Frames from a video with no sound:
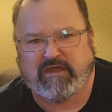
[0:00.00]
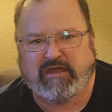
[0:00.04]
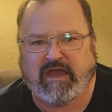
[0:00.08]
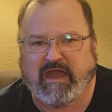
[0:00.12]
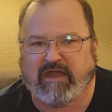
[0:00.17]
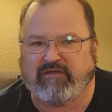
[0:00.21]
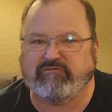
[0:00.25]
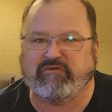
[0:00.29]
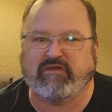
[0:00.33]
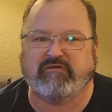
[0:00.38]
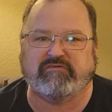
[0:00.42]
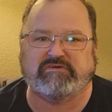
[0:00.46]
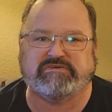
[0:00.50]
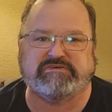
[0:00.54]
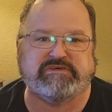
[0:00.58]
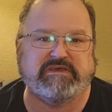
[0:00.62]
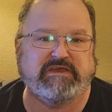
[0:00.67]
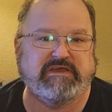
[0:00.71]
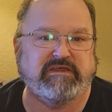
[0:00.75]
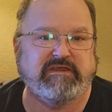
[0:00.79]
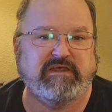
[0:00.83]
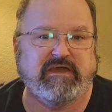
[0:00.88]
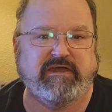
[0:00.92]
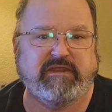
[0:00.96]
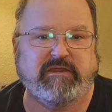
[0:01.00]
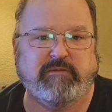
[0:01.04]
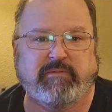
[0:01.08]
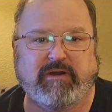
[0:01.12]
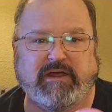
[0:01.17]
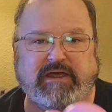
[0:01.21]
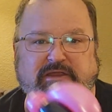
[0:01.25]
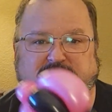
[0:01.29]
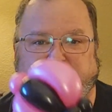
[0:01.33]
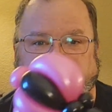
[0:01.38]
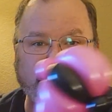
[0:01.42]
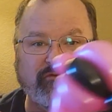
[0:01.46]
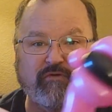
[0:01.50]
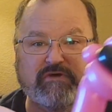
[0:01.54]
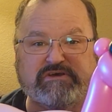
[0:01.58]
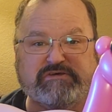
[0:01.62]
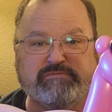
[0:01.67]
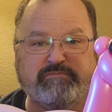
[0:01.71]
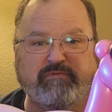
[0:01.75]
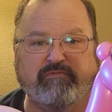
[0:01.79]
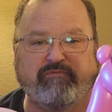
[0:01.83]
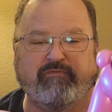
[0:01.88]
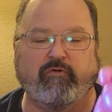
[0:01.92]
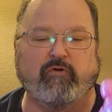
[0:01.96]
have you ever seen anybody do this
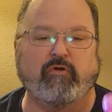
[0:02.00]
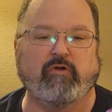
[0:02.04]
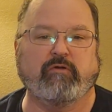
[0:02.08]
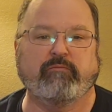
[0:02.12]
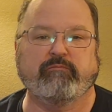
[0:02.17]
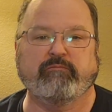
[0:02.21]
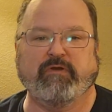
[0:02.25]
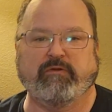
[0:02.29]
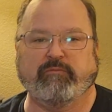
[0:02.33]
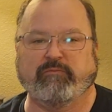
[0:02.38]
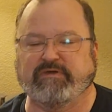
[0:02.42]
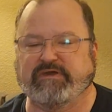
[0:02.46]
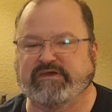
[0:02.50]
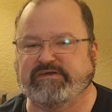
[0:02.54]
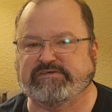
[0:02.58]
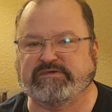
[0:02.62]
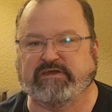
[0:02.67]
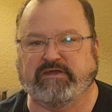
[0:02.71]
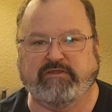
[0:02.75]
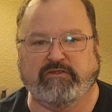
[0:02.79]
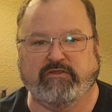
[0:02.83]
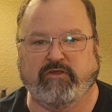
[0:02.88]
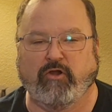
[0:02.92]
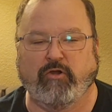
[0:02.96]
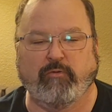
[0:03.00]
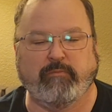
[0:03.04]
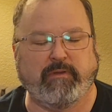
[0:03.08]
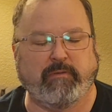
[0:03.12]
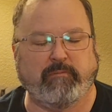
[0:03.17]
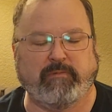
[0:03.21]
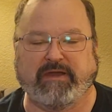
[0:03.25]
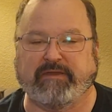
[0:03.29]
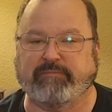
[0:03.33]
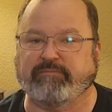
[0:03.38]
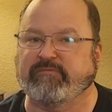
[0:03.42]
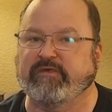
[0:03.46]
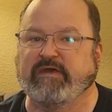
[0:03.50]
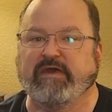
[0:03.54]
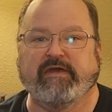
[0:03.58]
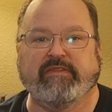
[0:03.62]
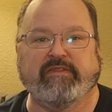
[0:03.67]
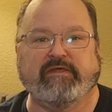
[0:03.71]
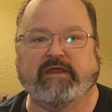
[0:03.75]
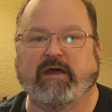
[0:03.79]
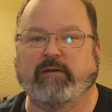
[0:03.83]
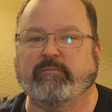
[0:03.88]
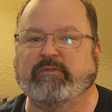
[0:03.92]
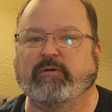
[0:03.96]
before? And when they say nope, I'm like,
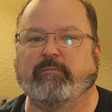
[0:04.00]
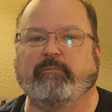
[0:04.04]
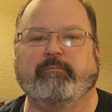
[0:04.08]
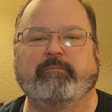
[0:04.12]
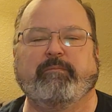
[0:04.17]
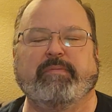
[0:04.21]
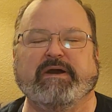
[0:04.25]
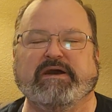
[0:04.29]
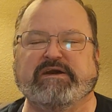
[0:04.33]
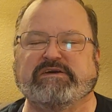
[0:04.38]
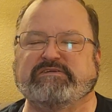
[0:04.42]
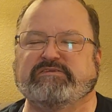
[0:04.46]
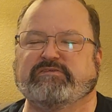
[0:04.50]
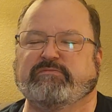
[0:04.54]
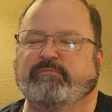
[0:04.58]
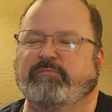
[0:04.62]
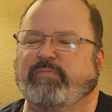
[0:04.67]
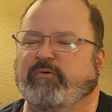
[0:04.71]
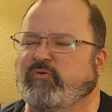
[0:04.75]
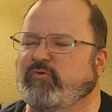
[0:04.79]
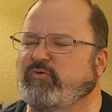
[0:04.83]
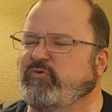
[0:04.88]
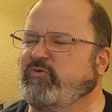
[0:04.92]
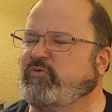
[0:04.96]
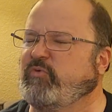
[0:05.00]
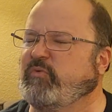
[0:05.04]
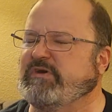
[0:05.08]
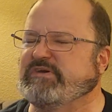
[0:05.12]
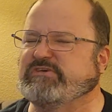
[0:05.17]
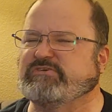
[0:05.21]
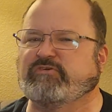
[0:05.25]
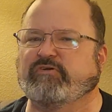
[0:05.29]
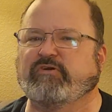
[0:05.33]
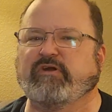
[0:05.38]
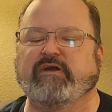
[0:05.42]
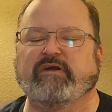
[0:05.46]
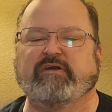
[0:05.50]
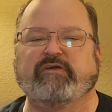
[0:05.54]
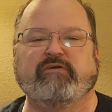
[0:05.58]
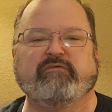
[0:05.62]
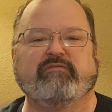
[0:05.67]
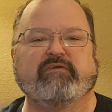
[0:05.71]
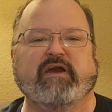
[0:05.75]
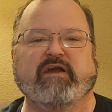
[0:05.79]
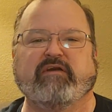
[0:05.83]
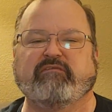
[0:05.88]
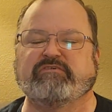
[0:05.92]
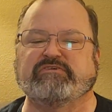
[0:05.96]
then I'm the best balloon twister
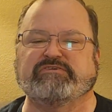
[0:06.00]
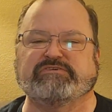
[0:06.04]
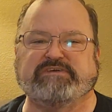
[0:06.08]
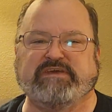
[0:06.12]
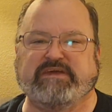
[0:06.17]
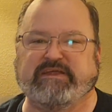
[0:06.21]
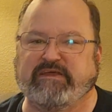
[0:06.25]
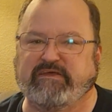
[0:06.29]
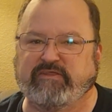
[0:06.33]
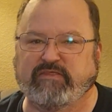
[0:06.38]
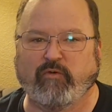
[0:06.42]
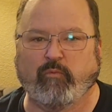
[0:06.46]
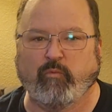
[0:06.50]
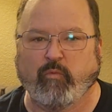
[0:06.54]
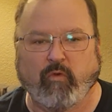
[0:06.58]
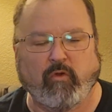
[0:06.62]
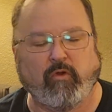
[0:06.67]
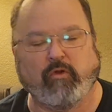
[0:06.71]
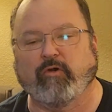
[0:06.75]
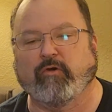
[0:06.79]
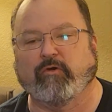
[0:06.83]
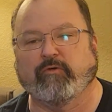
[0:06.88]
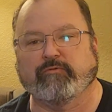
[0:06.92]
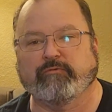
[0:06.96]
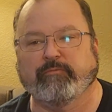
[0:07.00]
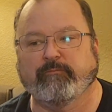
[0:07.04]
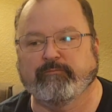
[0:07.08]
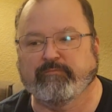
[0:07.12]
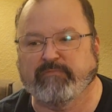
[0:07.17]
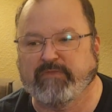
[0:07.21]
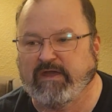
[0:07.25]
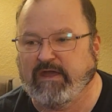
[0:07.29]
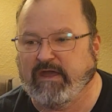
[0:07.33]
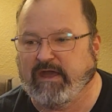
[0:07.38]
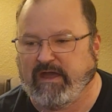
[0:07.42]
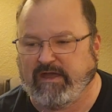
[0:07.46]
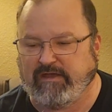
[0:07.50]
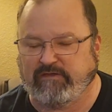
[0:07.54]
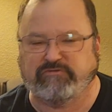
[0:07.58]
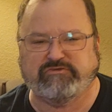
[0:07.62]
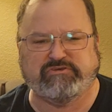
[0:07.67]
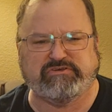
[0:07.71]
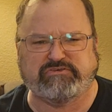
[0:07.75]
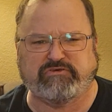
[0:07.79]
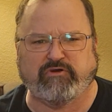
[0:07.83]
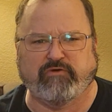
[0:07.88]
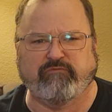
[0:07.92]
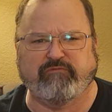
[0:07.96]
you've ever seen in the world.
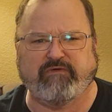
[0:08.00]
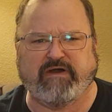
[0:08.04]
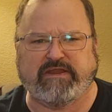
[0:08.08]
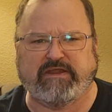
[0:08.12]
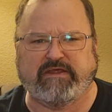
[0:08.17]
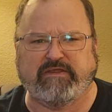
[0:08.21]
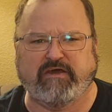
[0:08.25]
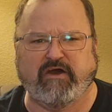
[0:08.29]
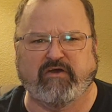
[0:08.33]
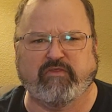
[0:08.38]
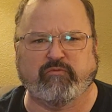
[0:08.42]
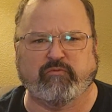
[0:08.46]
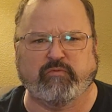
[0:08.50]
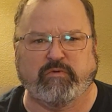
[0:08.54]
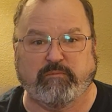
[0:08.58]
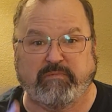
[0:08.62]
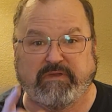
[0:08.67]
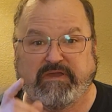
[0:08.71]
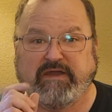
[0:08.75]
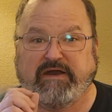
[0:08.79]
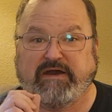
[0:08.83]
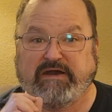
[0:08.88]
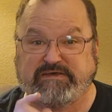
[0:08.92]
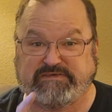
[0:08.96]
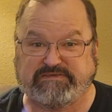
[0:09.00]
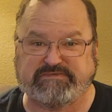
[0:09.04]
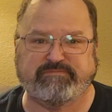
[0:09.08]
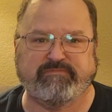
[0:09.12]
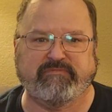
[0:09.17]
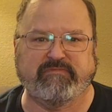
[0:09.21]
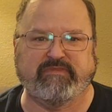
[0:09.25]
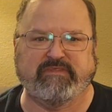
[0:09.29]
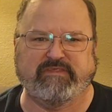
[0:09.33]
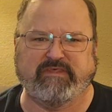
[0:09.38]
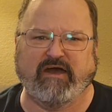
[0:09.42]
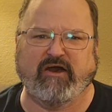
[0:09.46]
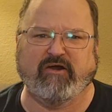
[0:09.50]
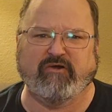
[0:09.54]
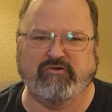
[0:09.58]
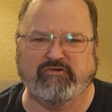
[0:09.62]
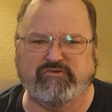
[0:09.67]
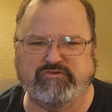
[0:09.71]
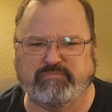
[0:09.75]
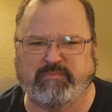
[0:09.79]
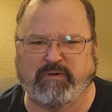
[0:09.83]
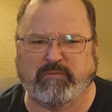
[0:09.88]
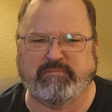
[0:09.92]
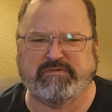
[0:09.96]
Just don't find another one, because I'll
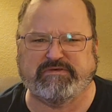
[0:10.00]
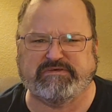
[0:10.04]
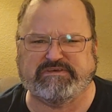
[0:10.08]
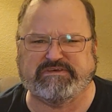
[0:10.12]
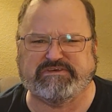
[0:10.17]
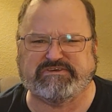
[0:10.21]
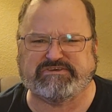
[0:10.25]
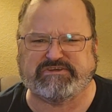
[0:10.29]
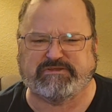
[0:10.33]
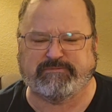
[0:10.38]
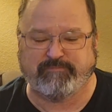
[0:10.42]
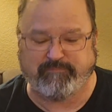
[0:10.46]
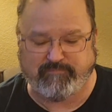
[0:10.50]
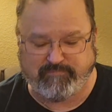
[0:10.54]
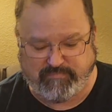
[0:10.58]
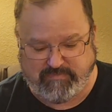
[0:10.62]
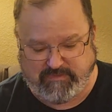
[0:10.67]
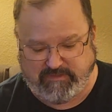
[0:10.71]
lose my position.